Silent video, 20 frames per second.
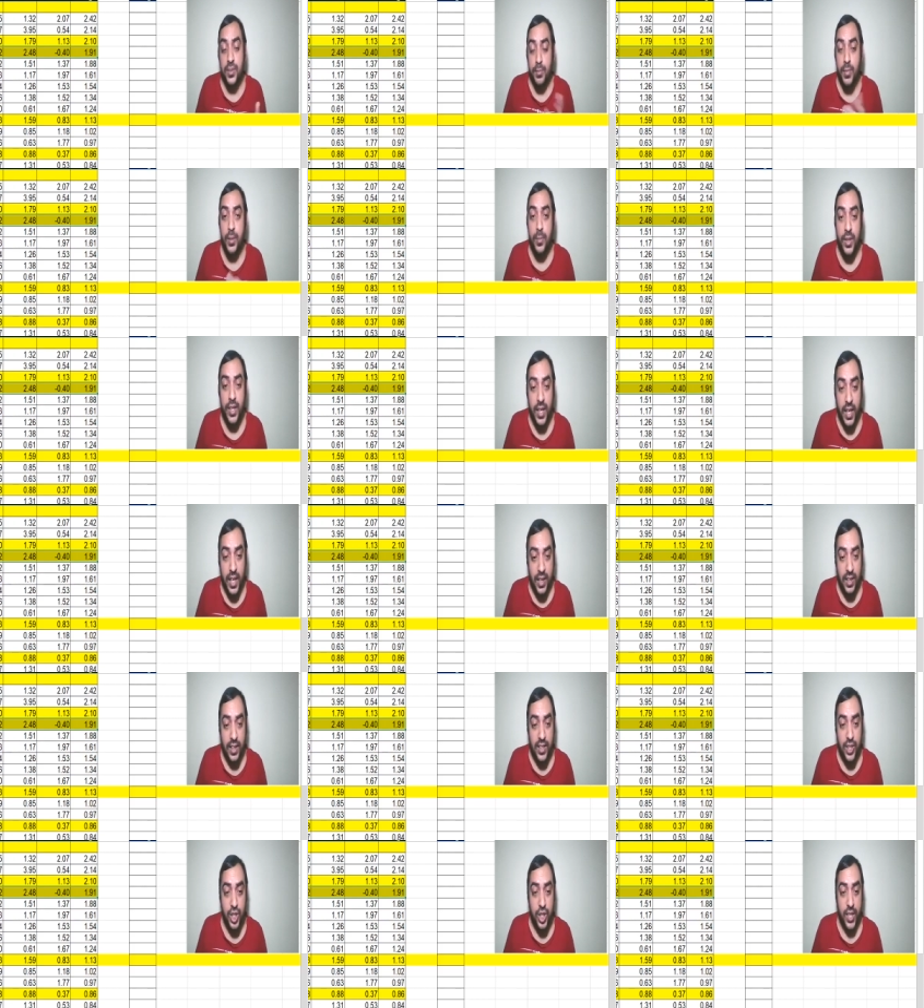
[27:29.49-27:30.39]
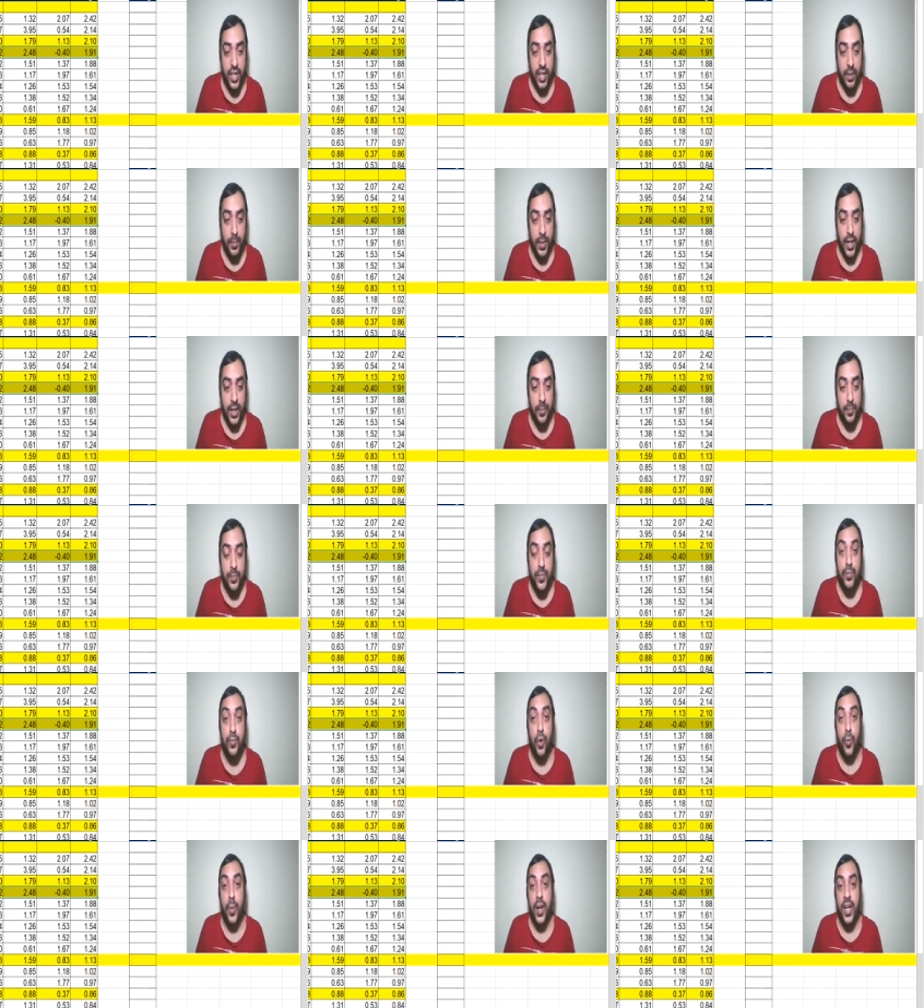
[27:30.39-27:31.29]
Maybe I'll share my
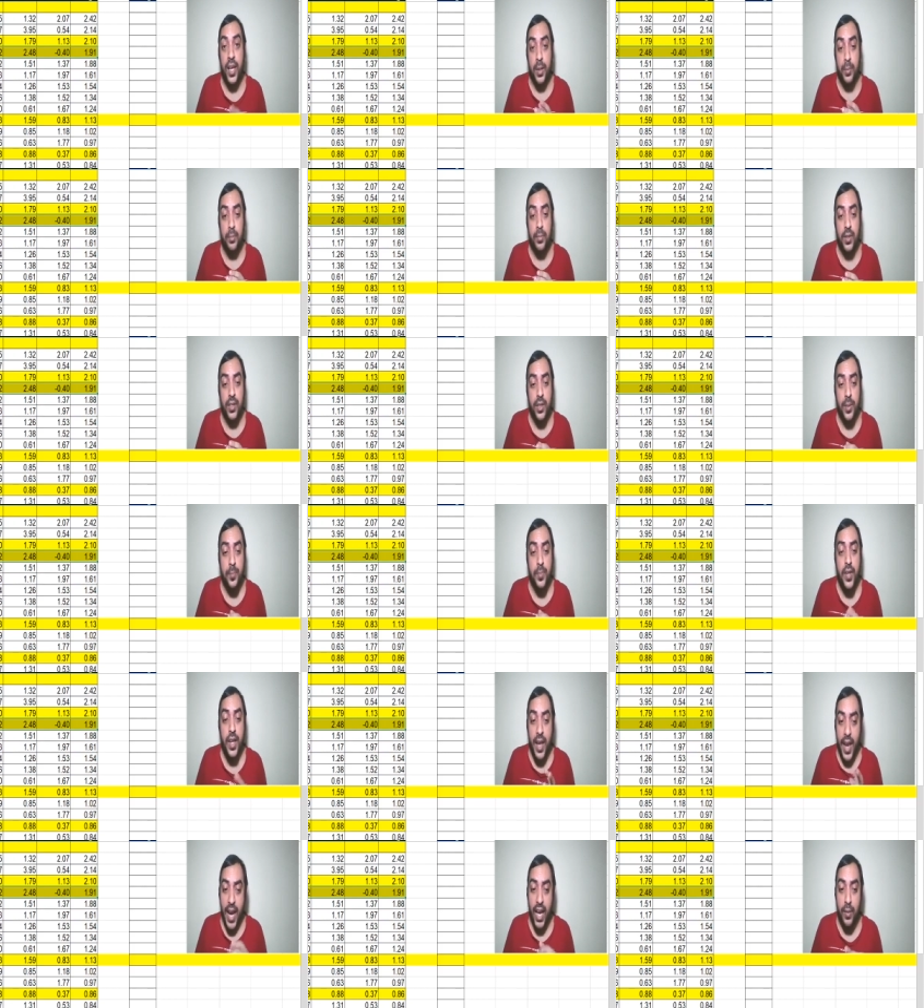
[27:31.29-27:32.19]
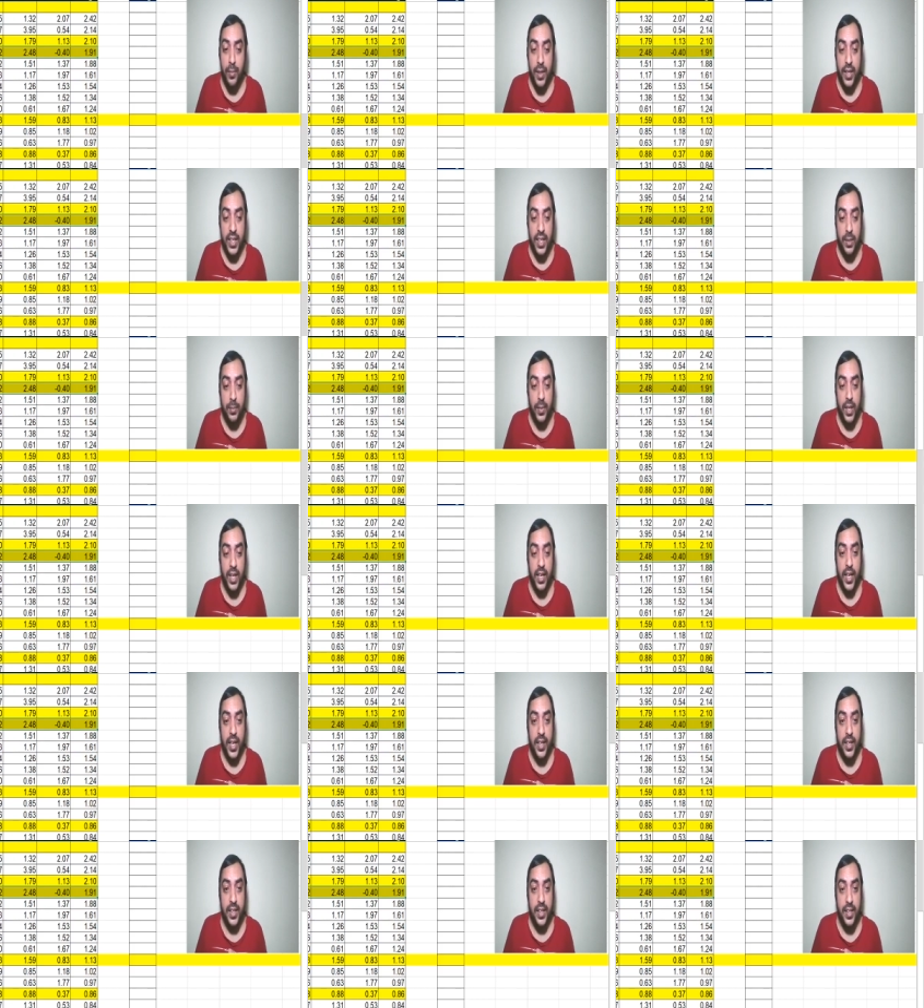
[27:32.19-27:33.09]
mobile number and my email
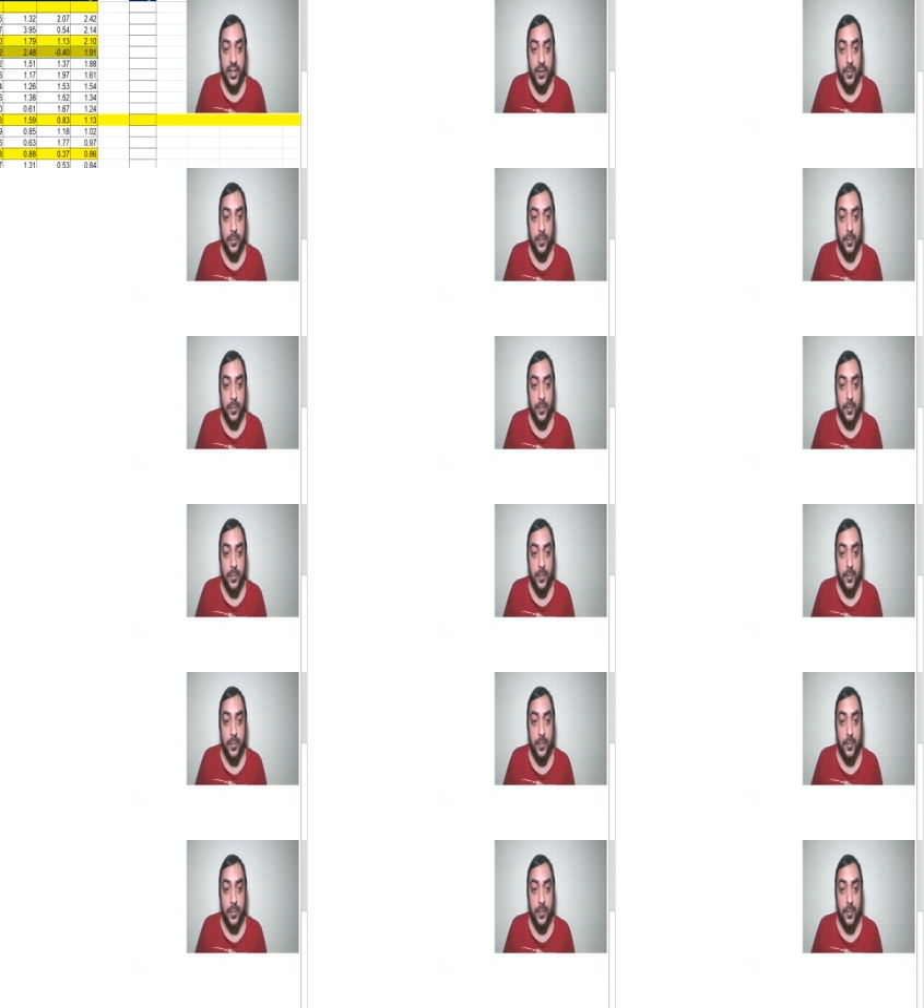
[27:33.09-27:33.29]
ID.